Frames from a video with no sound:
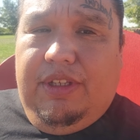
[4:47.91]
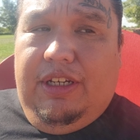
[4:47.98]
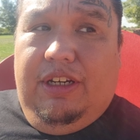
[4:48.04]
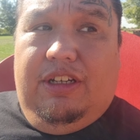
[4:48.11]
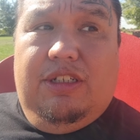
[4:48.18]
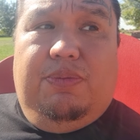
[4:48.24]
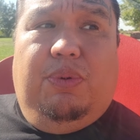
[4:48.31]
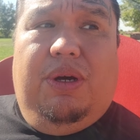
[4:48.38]

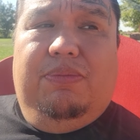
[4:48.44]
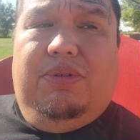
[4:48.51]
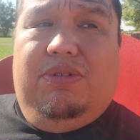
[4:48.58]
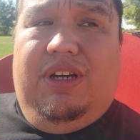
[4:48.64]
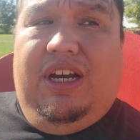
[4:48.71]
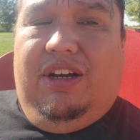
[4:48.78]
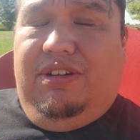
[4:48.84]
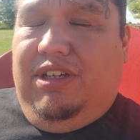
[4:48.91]
because Pueblo
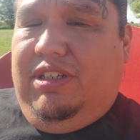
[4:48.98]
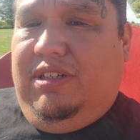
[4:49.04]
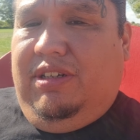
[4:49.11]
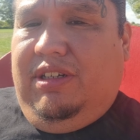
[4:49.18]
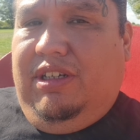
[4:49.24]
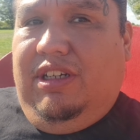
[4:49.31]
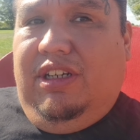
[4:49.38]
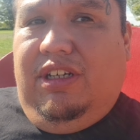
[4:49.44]
County
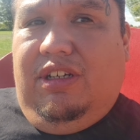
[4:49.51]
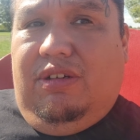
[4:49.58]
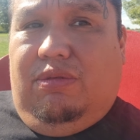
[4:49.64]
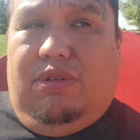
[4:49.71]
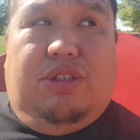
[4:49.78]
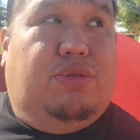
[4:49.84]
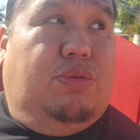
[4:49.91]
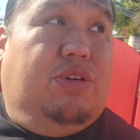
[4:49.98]

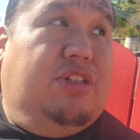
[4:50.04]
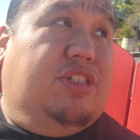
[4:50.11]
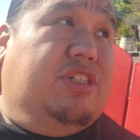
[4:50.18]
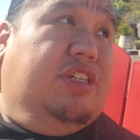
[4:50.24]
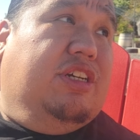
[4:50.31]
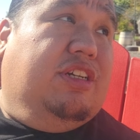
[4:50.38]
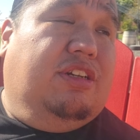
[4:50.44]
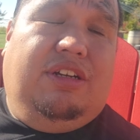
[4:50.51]
was worse
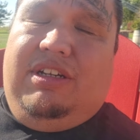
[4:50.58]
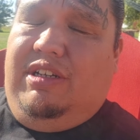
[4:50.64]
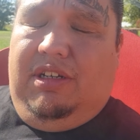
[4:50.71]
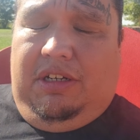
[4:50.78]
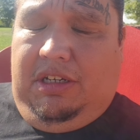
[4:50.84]
than